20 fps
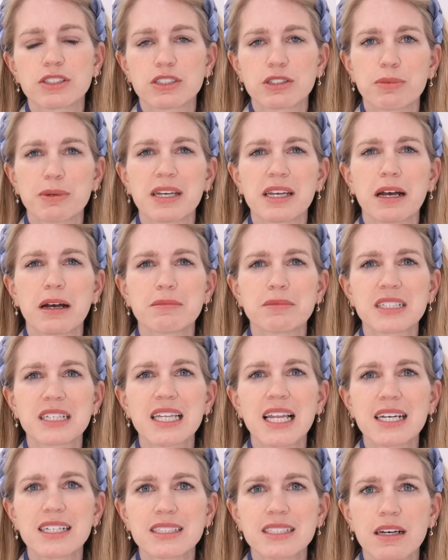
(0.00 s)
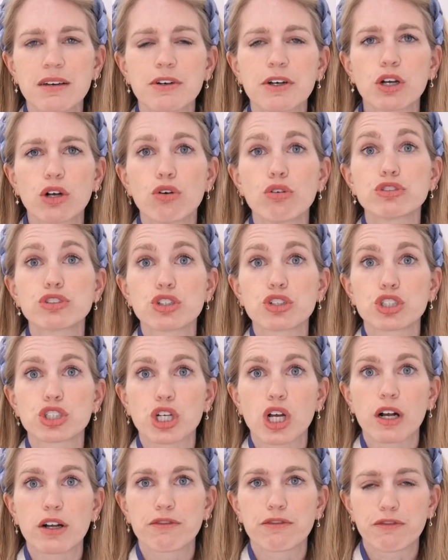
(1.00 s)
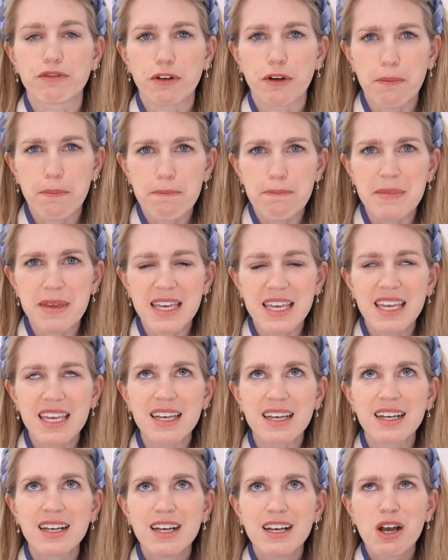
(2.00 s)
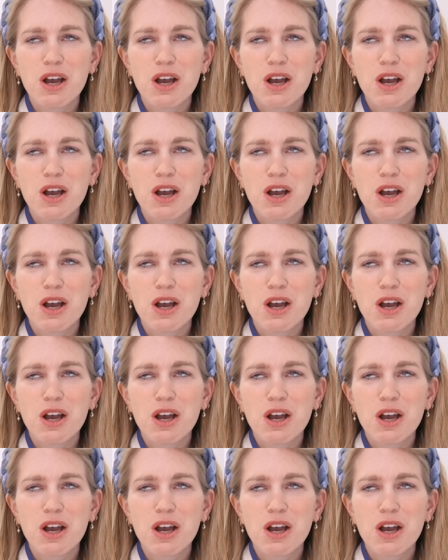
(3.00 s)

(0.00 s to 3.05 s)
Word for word: So it becomes less of a culture shock for me.